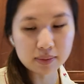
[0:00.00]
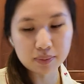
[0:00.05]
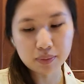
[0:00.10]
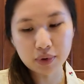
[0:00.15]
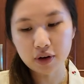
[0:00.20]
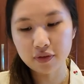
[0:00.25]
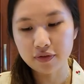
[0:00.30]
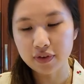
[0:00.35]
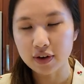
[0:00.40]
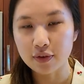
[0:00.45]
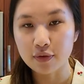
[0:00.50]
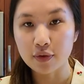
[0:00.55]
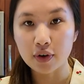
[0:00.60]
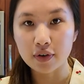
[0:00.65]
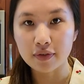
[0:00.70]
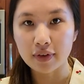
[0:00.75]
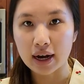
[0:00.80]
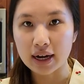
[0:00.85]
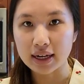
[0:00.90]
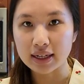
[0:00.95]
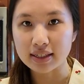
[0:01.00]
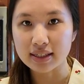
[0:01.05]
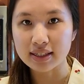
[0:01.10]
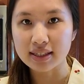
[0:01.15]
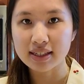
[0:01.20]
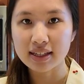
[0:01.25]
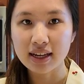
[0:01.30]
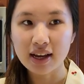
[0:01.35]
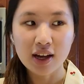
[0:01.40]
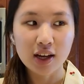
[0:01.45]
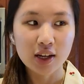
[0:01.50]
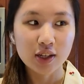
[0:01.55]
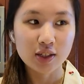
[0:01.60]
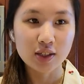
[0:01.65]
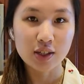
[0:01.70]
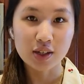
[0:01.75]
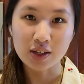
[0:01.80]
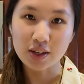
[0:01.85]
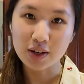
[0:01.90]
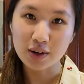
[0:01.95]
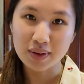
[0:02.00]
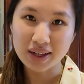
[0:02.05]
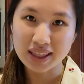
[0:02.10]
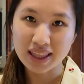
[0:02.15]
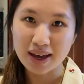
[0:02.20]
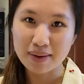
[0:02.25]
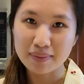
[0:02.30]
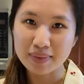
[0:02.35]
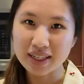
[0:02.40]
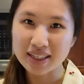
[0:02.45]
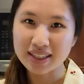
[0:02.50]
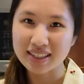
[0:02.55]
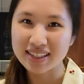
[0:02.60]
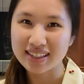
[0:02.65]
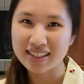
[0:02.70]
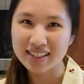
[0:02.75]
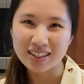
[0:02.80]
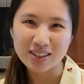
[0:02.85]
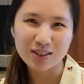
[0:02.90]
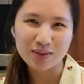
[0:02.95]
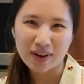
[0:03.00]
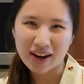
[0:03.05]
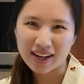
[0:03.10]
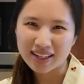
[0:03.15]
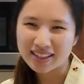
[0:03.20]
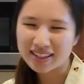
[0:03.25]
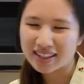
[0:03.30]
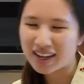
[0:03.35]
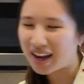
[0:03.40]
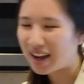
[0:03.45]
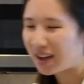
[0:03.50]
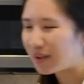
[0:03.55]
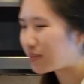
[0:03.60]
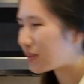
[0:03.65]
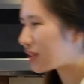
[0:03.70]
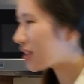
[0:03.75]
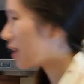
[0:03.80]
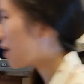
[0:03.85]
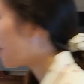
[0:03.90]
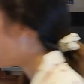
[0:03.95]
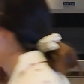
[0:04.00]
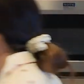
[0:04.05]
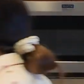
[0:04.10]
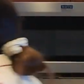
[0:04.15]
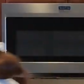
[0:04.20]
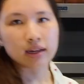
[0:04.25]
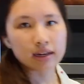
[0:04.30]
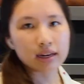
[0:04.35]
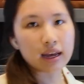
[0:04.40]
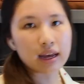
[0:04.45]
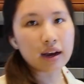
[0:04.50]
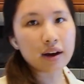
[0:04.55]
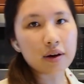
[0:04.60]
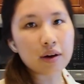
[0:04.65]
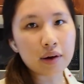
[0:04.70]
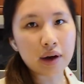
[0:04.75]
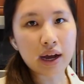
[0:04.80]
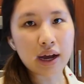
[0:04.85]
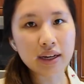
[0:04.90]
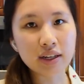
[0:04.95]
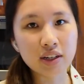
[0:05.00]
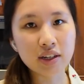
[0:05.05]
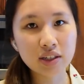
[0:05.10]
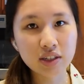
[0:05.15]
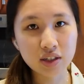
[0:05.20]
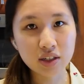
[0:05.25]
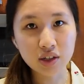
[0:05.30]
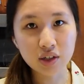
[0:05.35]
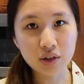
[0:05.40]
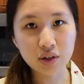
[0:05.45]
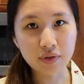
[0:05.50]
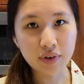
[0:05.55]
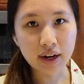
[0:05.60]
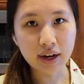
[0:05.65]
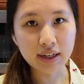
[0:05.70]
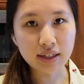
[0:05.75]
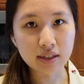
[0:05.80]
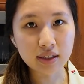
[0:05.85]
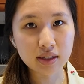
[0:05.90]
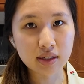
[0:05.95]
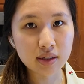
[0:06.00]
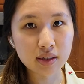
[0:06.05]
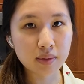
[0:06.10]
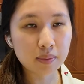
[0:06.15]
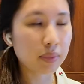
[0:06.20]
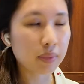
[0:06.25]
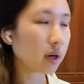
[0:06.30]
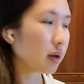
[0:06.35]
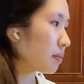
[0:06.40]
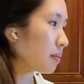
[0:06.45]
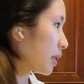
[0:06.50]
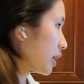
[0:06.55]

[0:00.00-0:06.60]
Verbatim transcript: perfect for rice, so you know what that means. It's rice time. So now I could cook rice, but